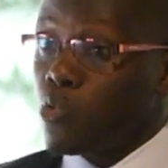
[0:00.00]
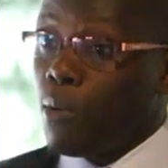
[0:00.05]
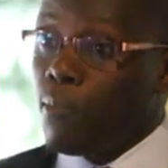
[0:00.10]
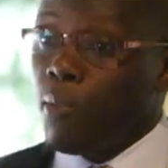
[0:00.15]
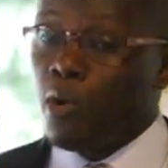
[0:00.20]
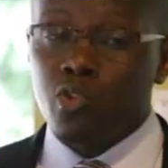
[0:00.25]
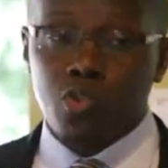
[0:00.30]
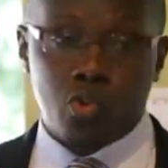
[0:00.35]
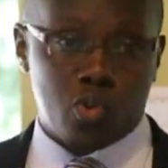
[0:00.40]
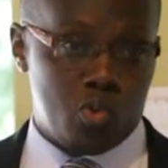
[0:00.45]
we're
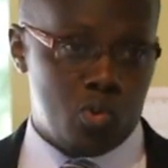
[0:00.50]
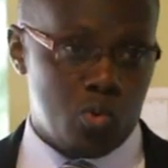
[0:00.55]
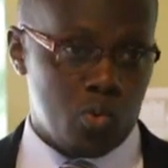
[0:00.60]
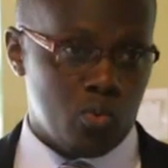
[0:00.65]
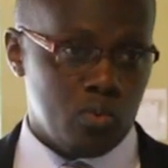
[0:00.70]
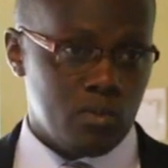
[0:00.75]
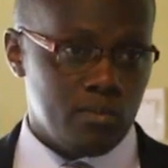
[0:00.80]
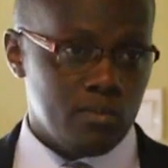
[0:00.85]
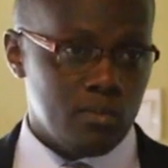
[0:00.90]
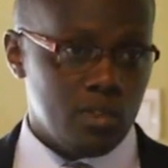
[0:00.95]
born to do.
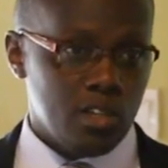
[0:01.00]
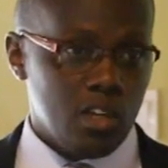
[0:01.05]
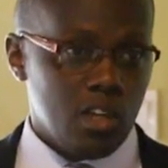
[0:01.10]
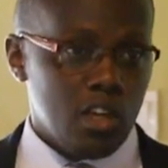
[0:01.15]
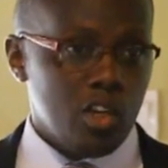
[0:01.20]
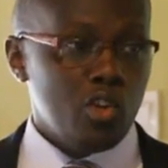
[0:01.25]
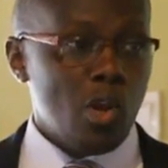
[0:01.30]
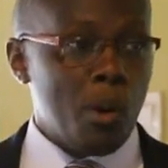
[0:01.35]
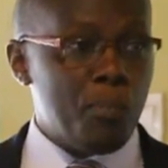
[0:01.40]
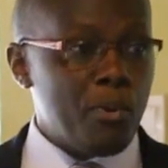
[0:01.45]

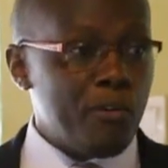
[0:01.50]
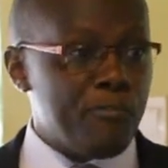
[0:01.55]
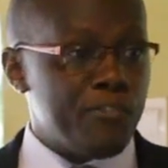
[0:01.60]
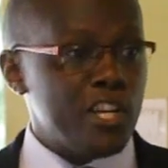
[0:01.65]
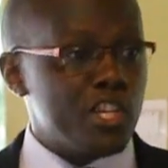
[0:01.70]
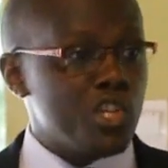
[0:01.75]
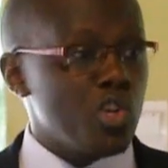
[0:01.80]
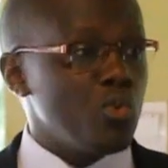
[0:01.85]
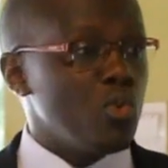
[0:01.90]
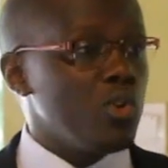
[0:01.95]
Your
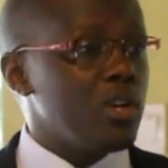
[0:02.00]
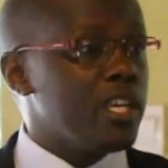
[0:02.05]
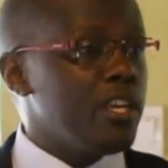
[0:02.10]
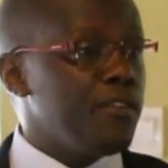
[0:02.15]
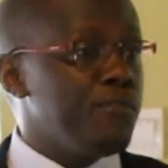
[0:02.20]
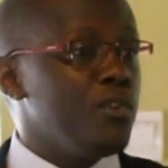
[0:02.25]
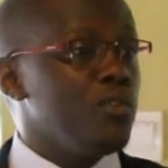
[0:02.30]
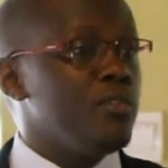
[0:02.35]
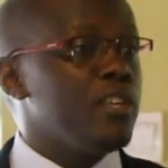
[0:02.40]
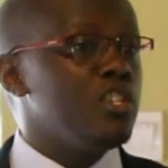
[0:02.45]
profession will
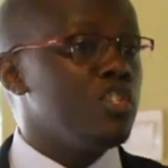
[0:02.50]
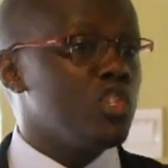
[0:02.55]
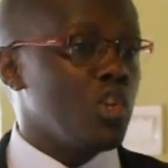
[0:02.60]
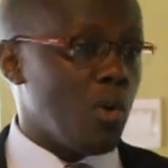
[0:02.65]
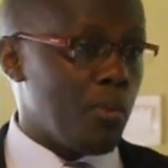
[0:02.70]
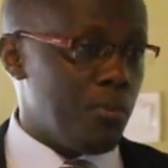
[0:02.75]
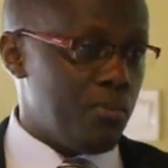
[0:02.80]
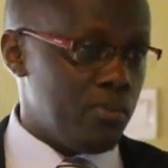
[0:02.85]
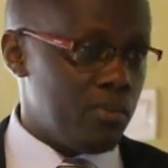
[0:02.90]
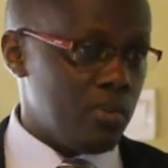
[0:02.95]
give you the job,